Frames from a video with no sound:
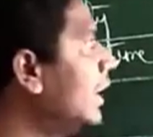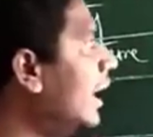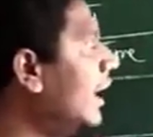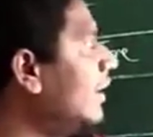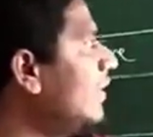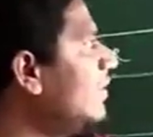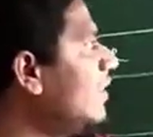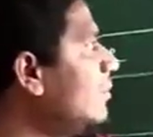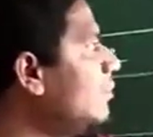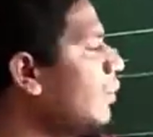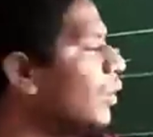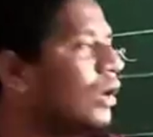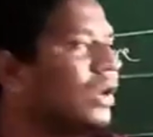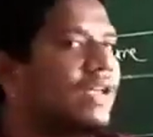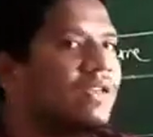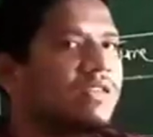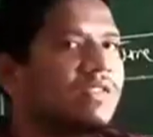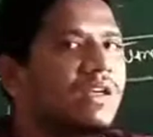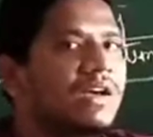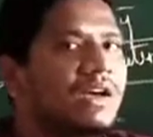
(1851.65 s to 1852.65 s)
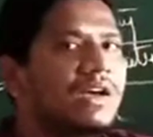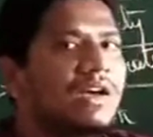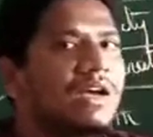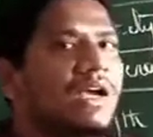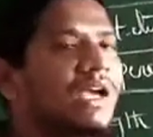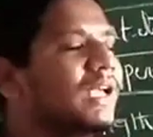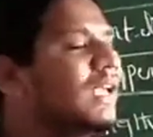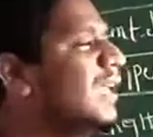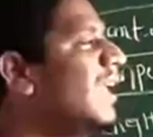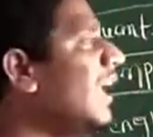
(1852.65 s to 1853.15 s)
and the symbol is
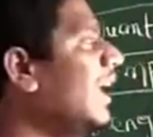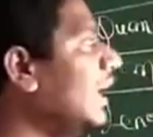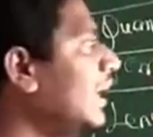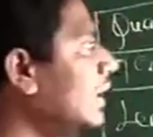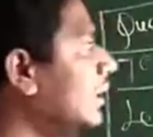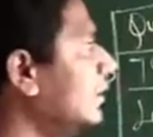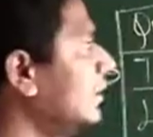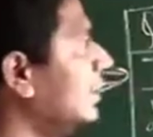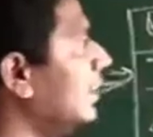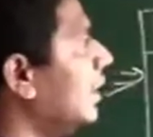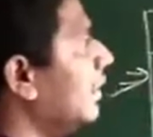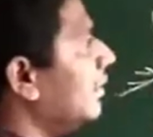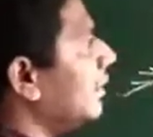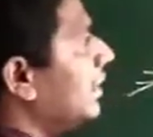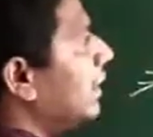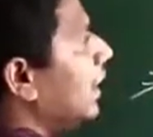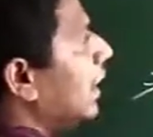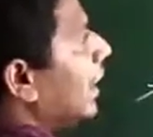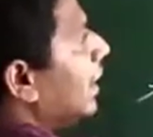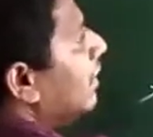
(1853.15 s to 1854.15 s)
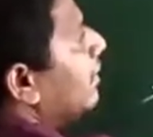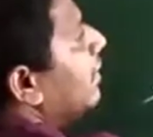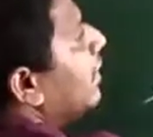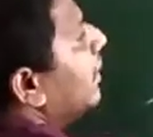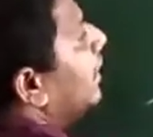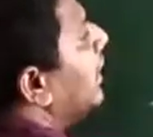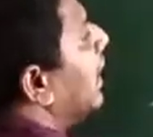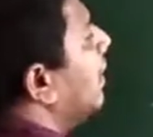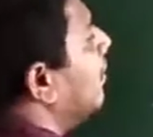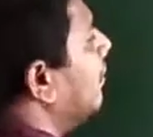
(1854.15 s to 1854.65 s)
the K. That the K is
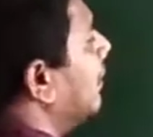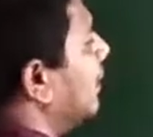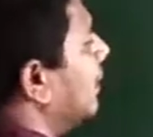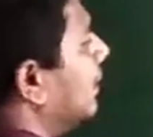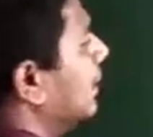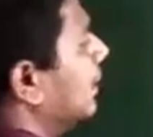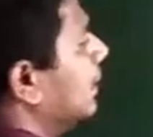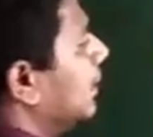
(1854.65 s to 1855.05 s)
the Kelvin.